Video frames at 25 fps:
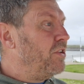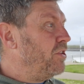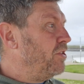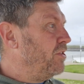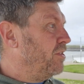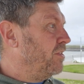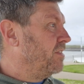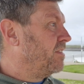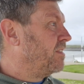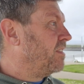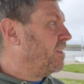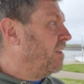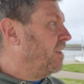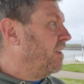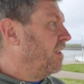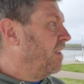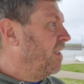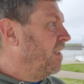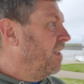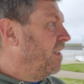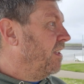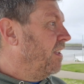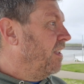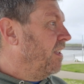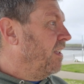years.
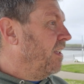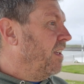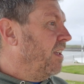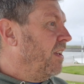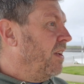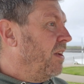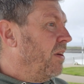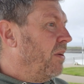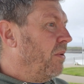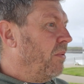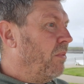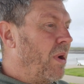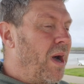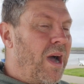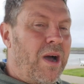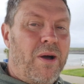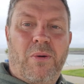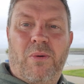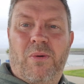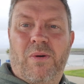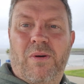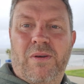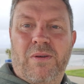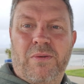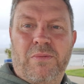
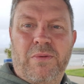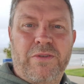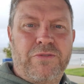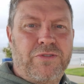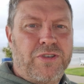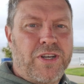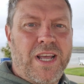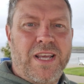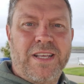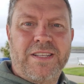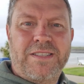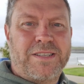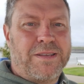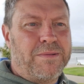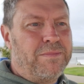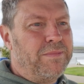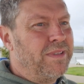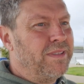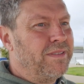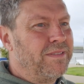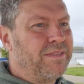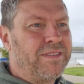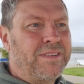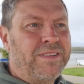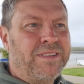Wow, we've shared
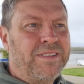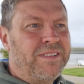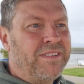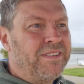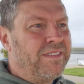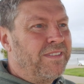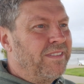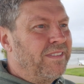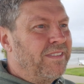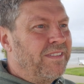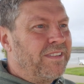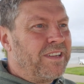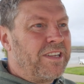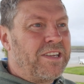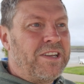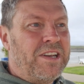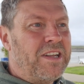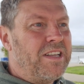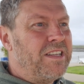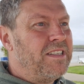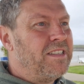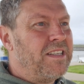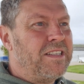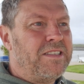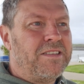some
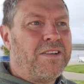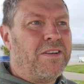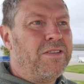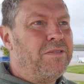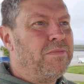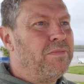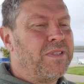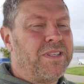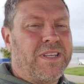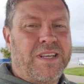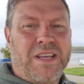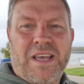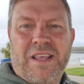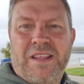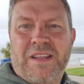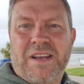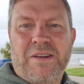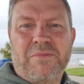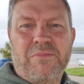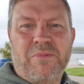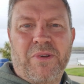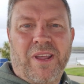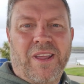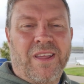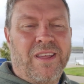crazy times
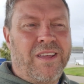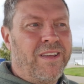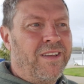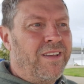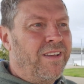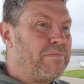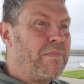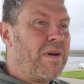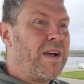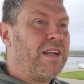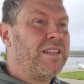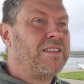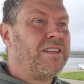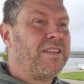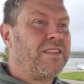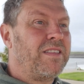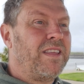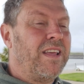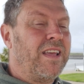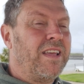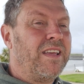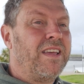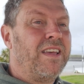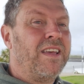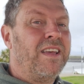together, haven't we? It's mad to
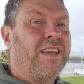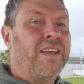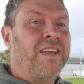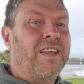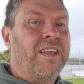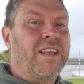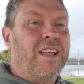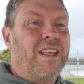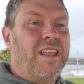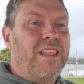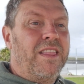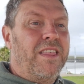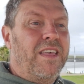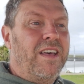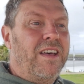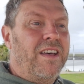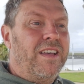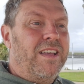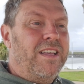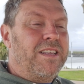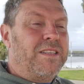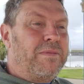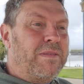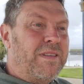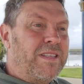think
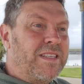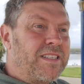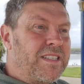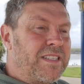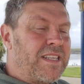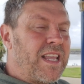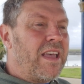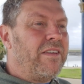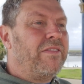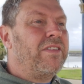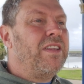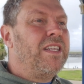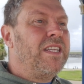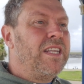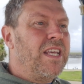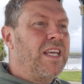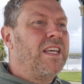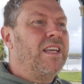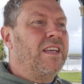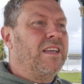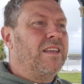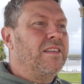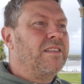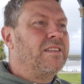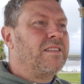that it's been 7
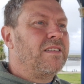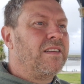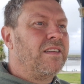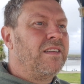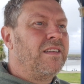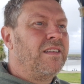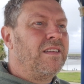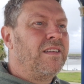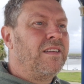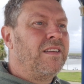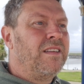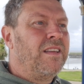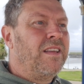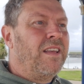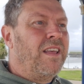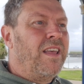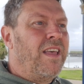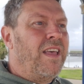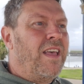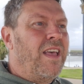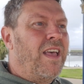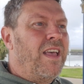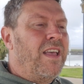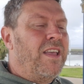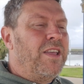years.
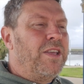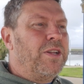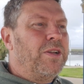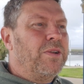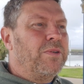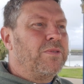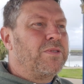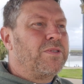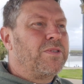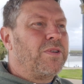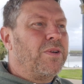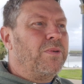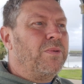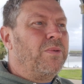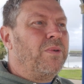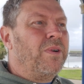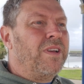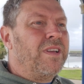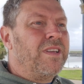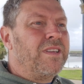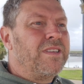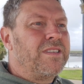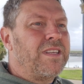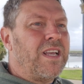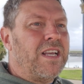You know, so
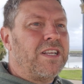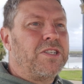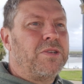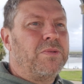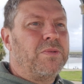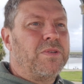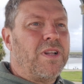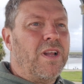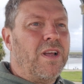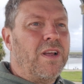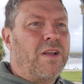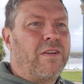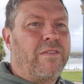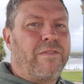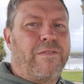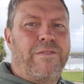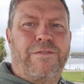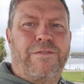Sasha was like